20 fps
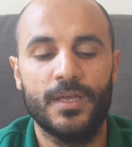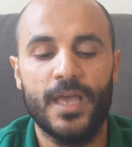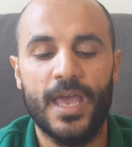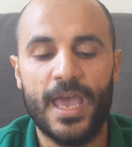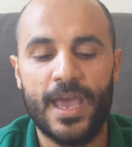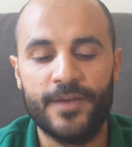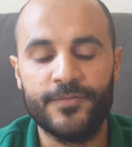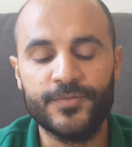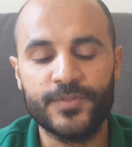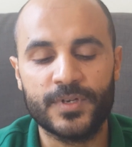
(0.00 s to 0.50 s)

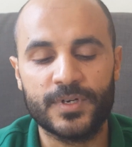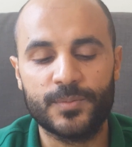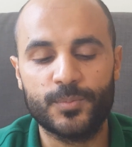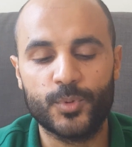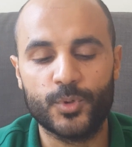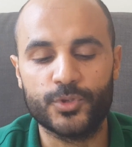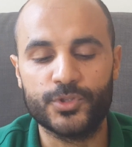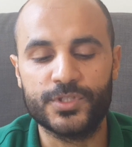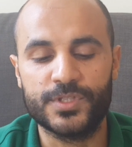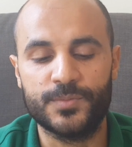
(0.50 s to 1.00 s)
After
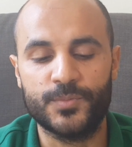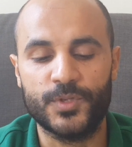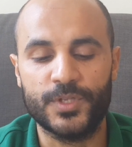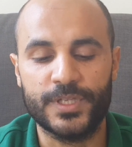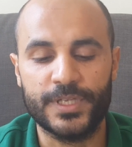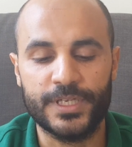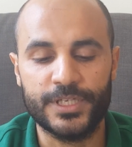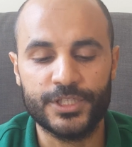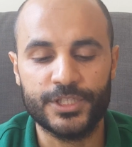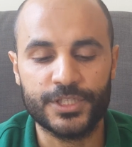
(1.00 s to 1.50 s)

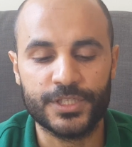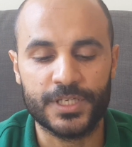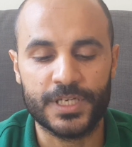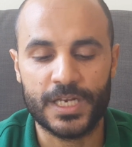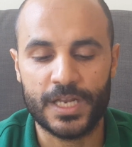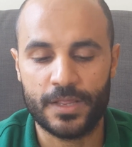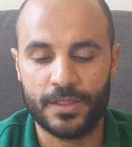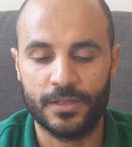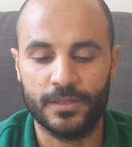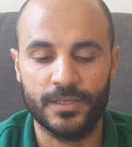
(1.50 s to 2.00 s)
post-simulation,
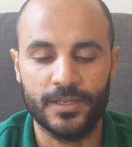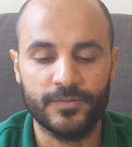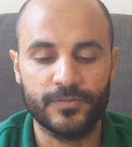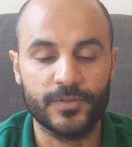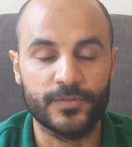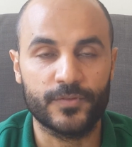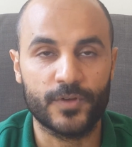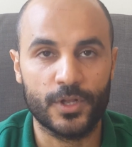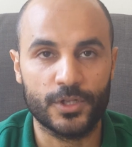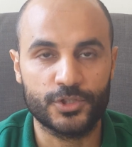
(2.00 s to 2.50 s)
the level
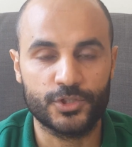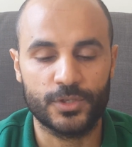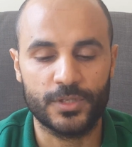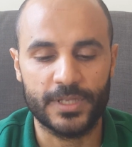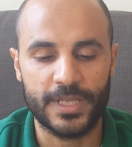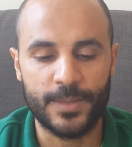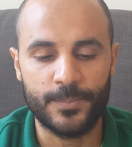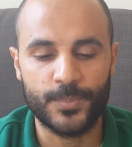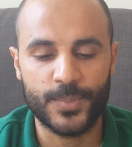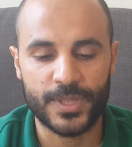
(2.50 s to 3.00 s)
of cultural
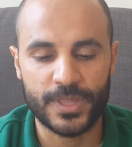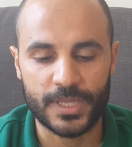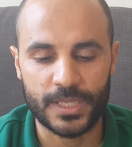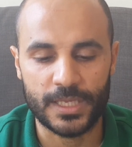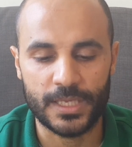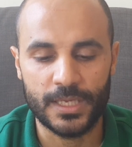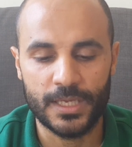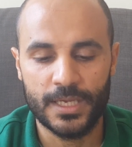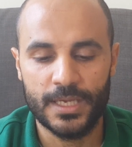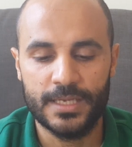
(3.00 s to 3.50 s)

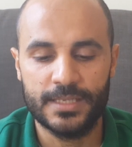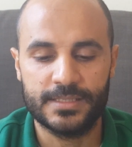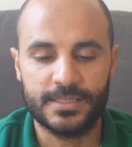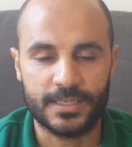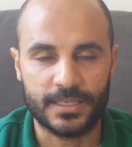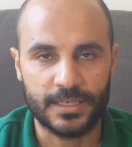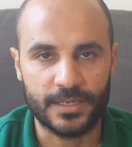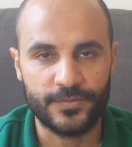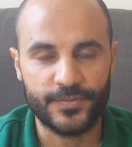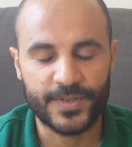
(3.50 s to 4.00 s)
empathy
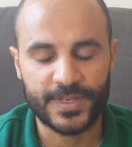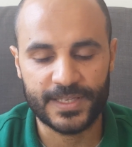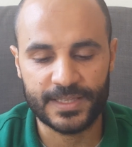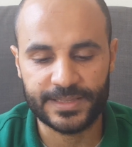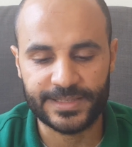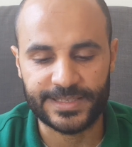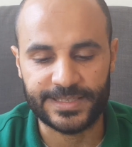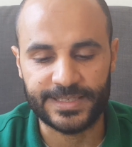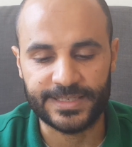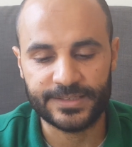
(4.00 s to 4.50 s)

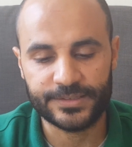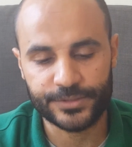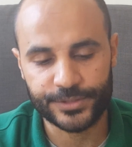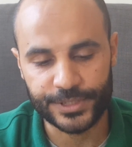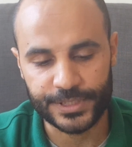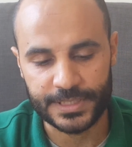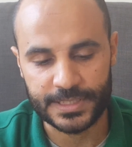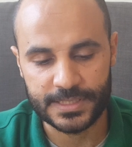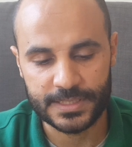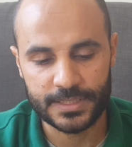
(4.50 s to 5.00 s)
significantly
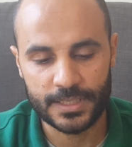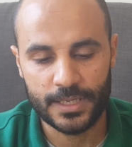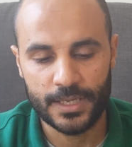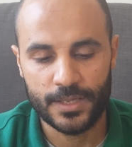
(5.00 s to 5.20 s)
increased.